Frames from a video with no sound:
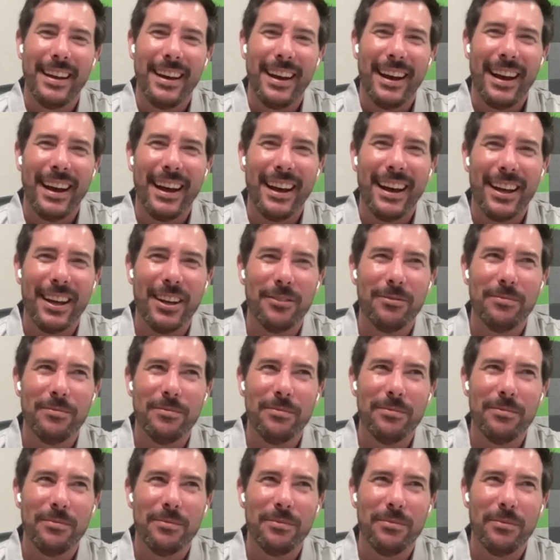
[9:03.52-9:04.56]
um,
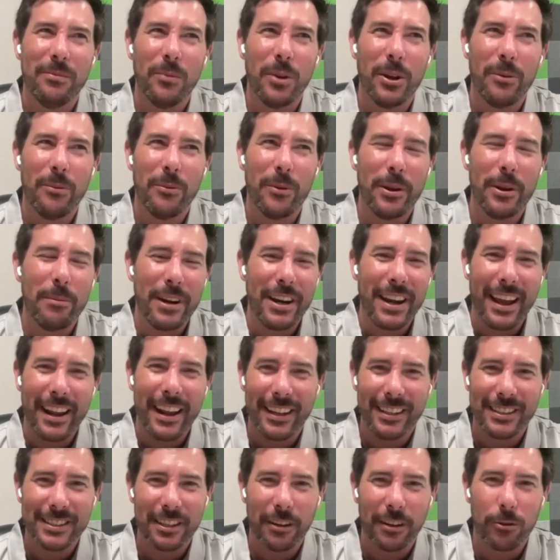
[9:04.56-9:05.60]
we, we'd been
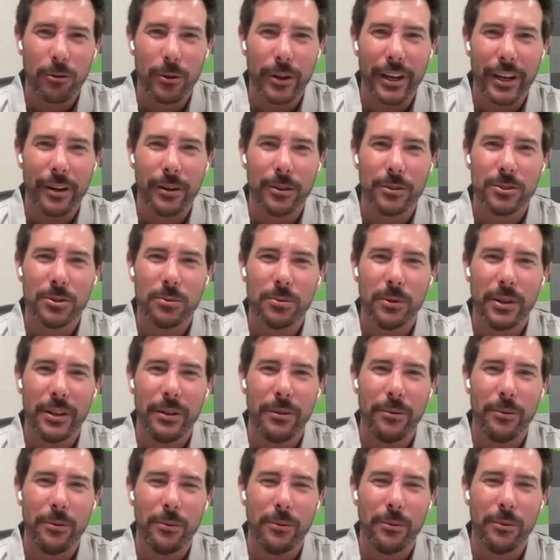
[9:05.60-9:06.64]
dating several years.
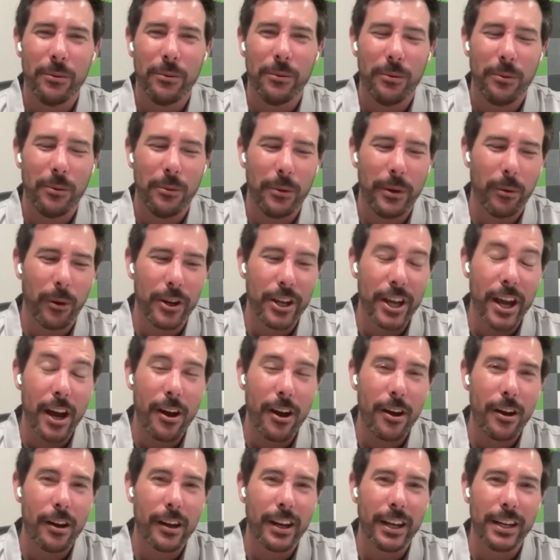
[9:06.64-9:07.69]
We we were
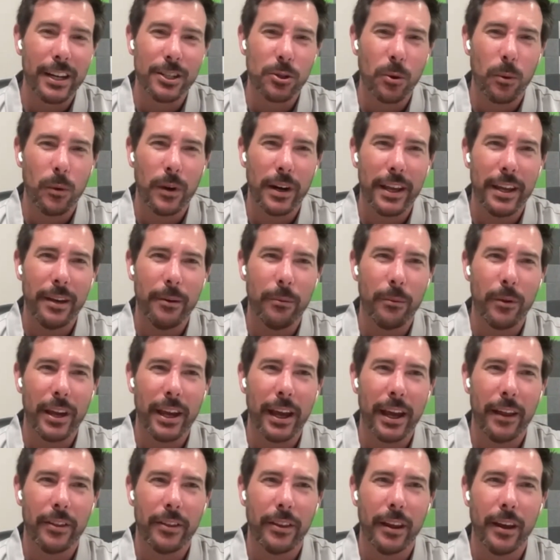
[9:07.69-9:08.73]
young and twenty, and
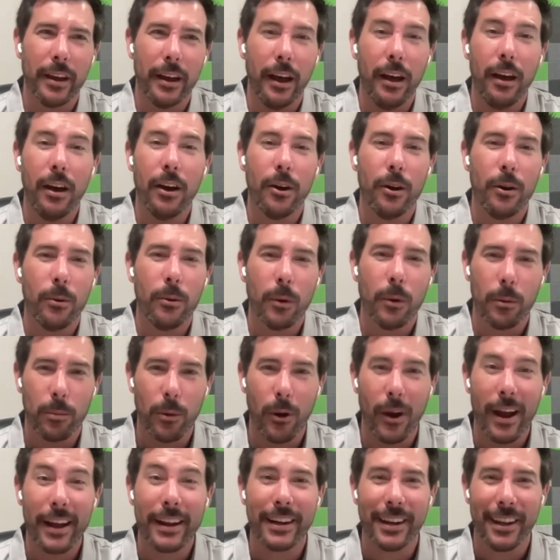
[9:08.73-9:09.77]
we got the, uh-oh, we're
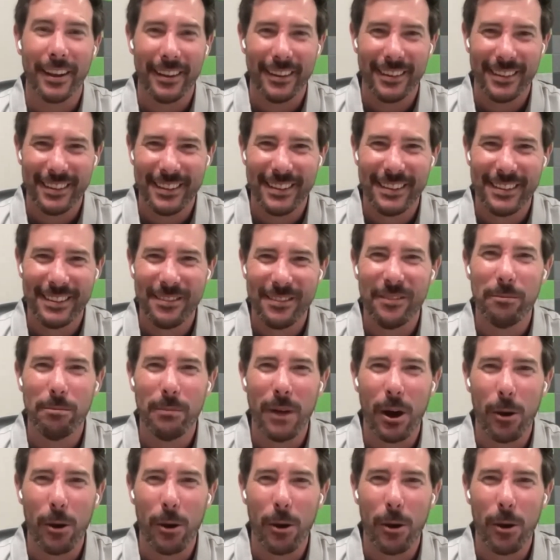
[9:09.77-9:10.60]
pregnant Ooh.